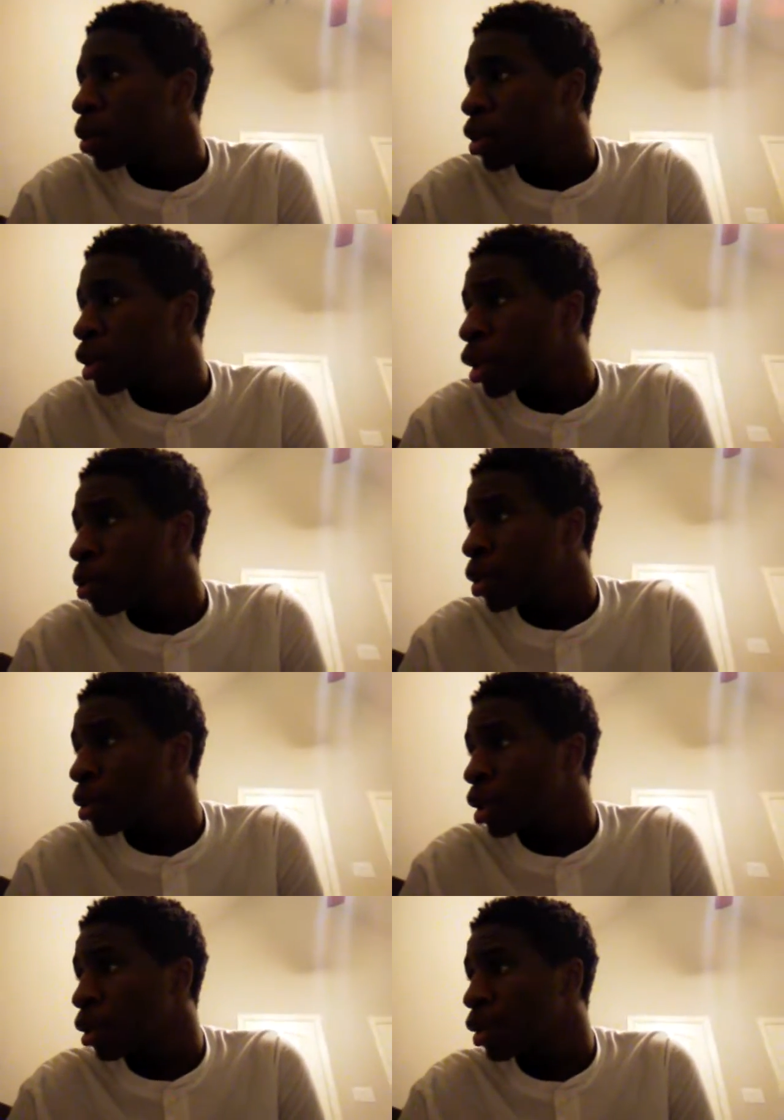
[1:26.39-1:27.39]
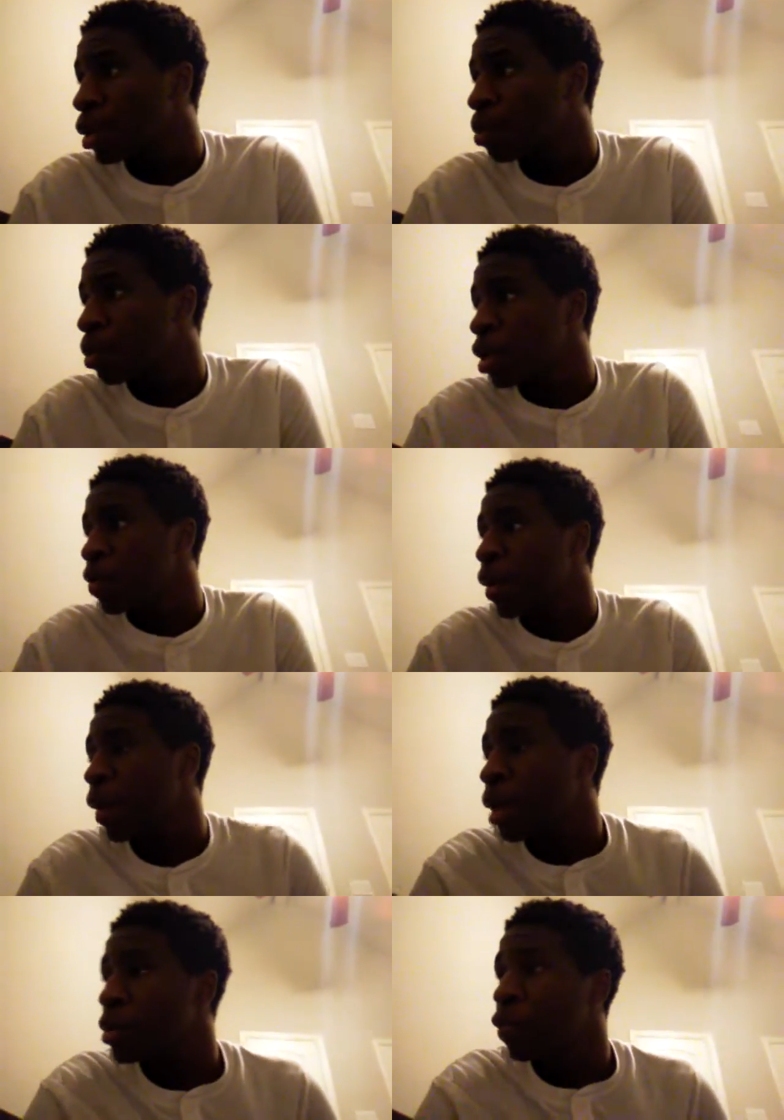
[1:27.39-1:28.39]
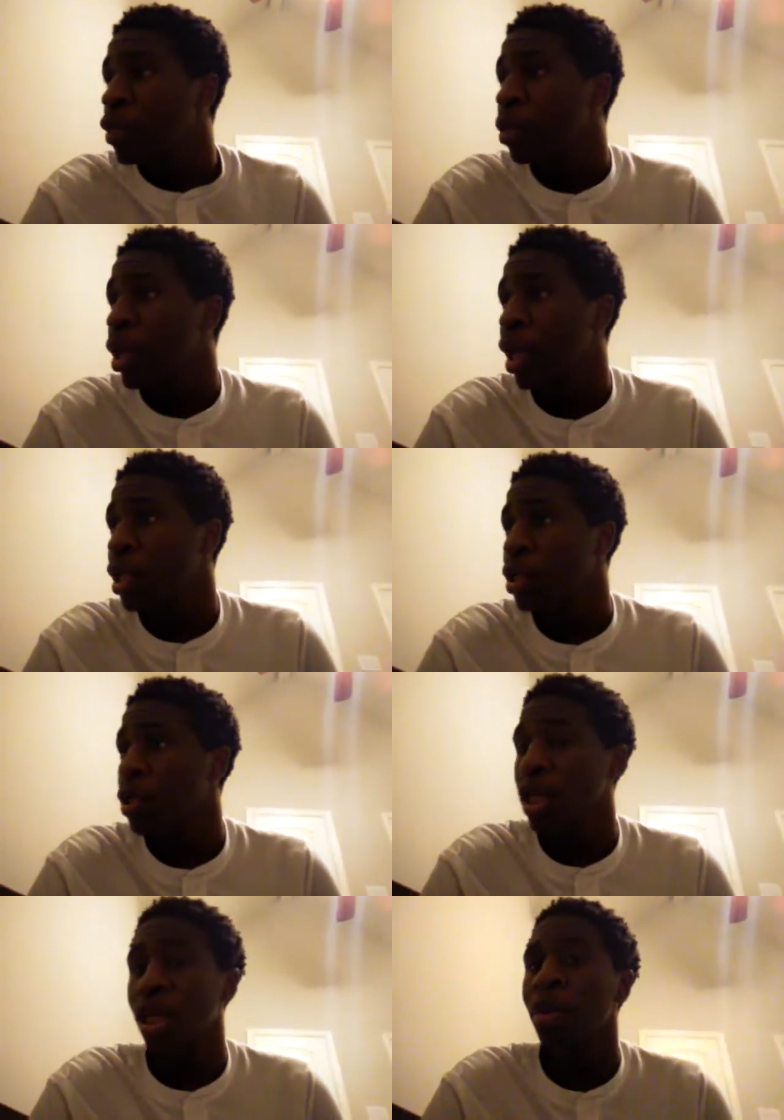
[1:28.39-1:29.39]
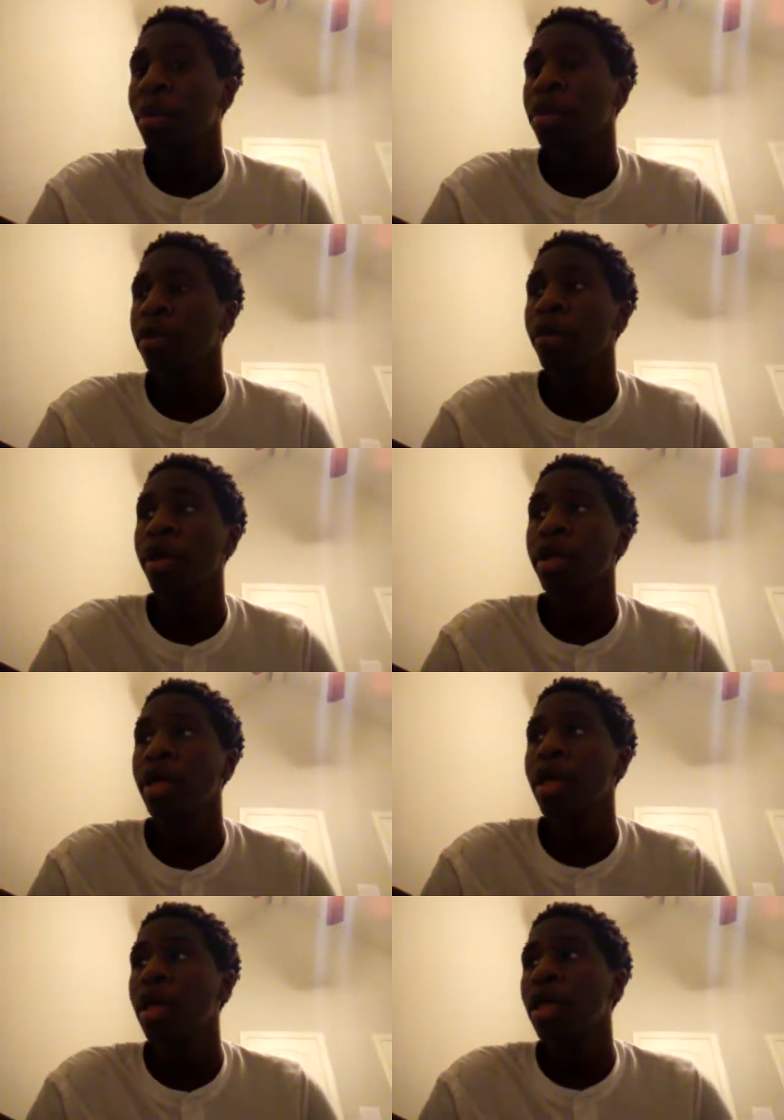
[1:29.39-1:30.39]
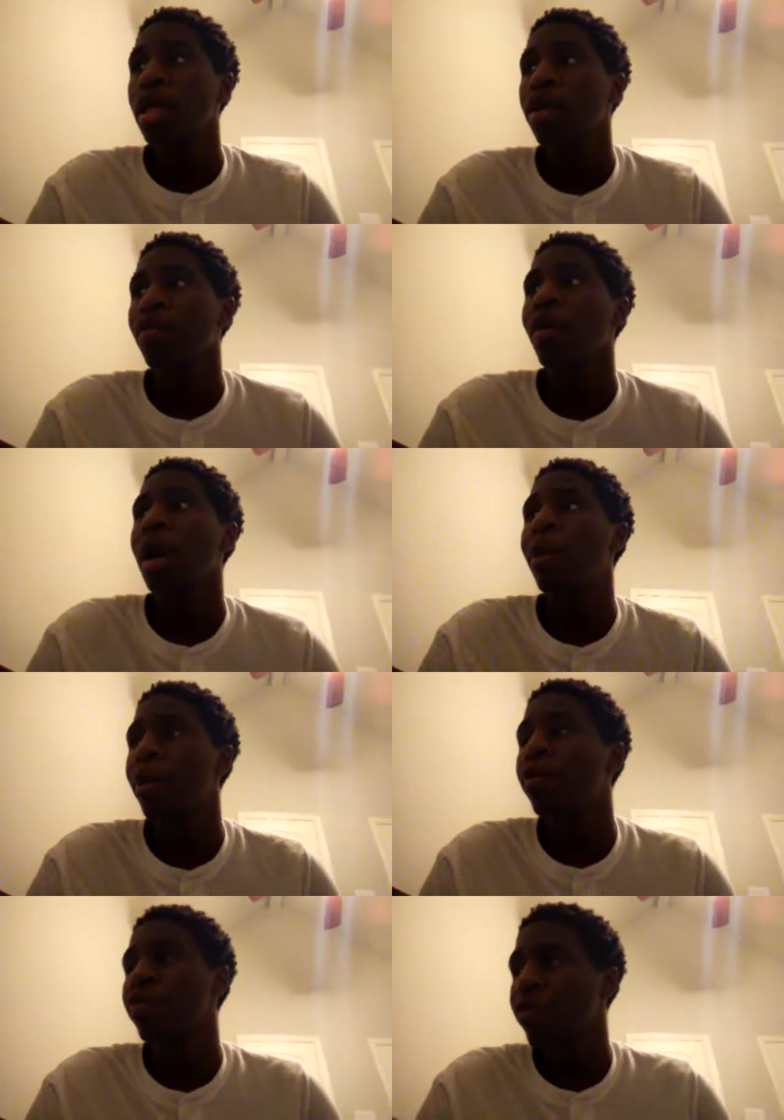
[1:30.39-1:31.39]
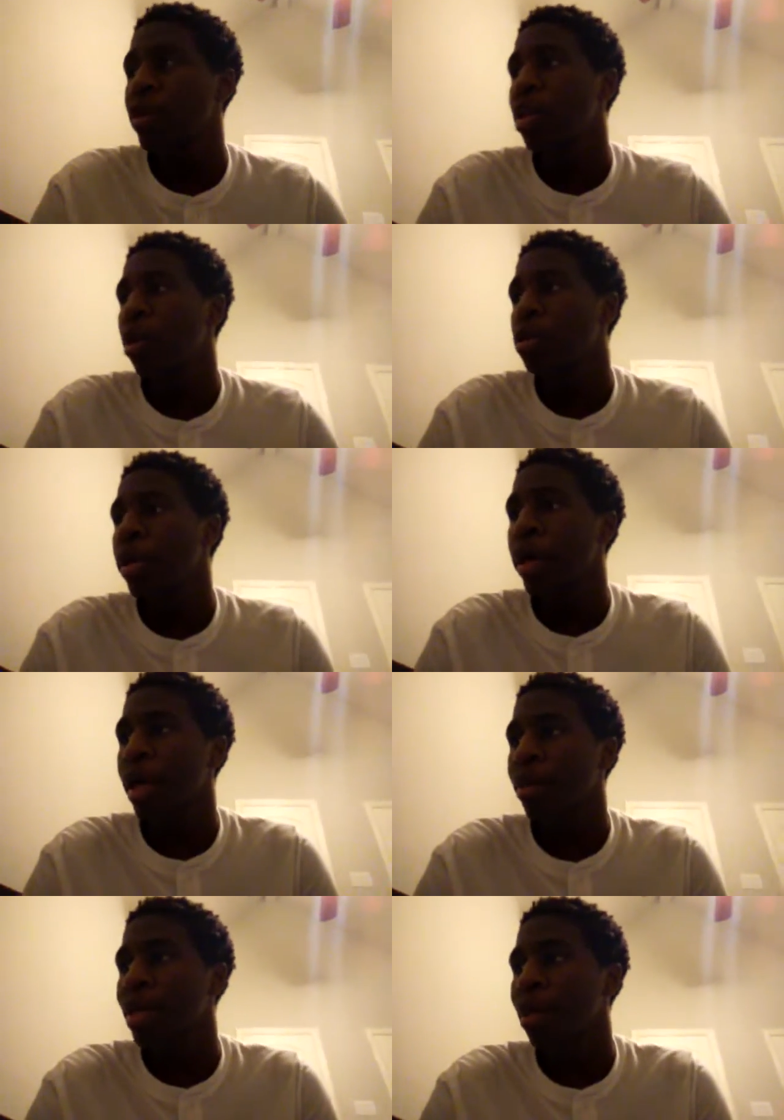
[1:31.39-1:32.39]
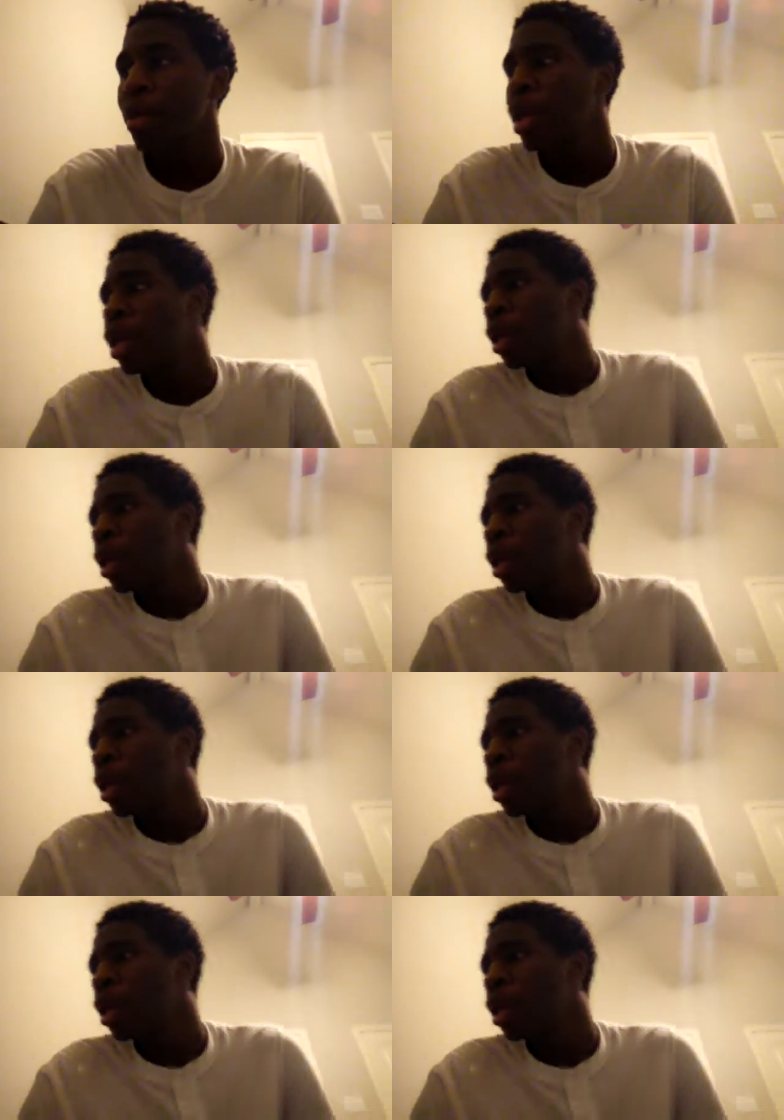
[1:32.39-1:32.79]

which is hard when you can only play video games over the weekend so you can keep up with your work, even though I'm for the most part kept up.